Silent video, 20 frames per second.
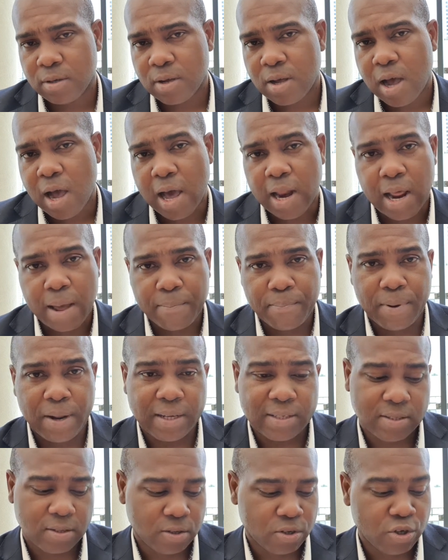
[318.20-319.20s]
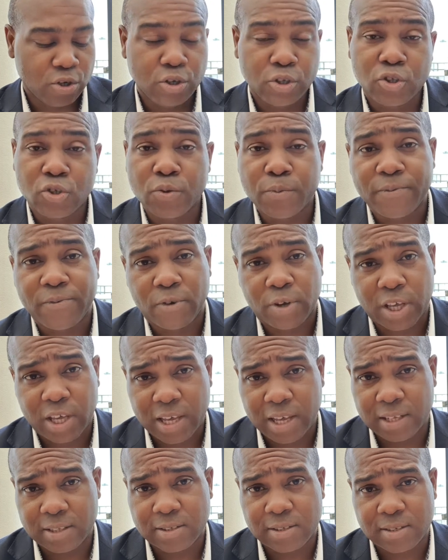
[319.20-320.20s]
and I place on YouTube for
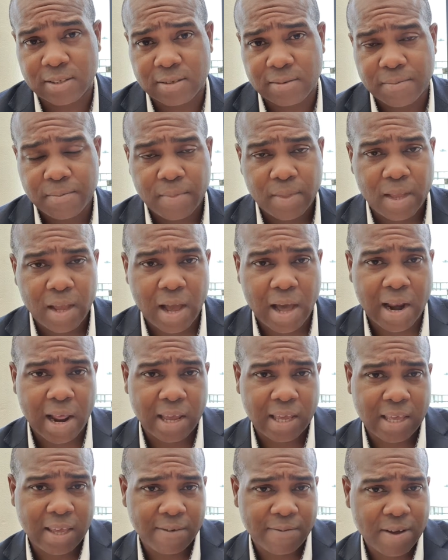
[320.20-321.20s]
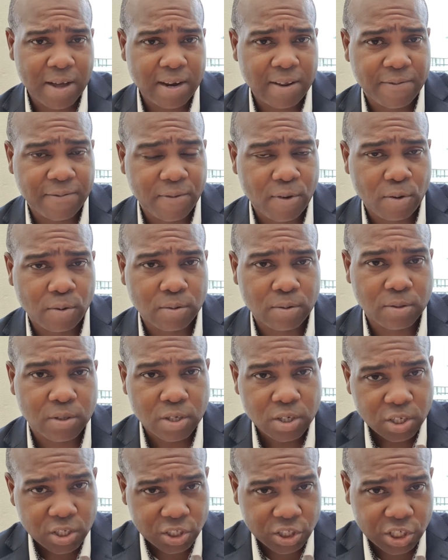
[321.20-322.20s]
kids, and I give her the phone,
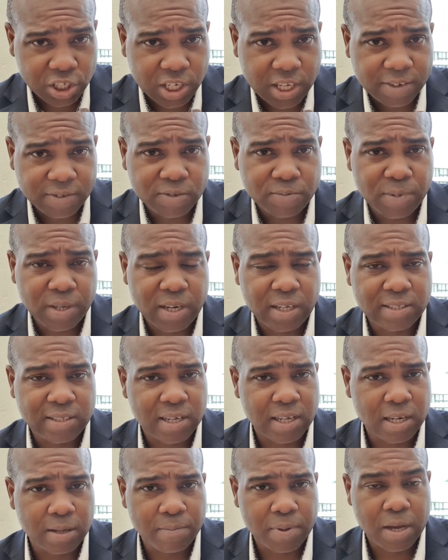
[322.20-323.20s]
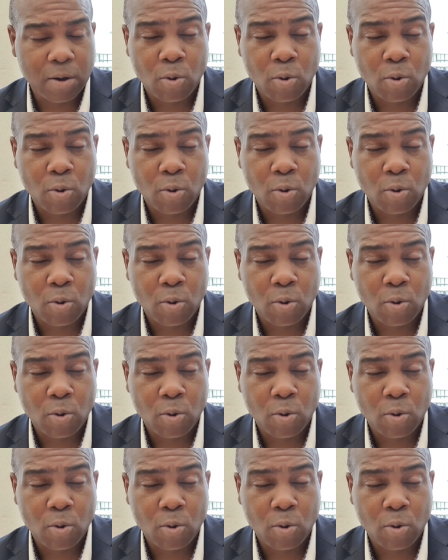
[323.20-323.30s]
she gives me the teddy bear.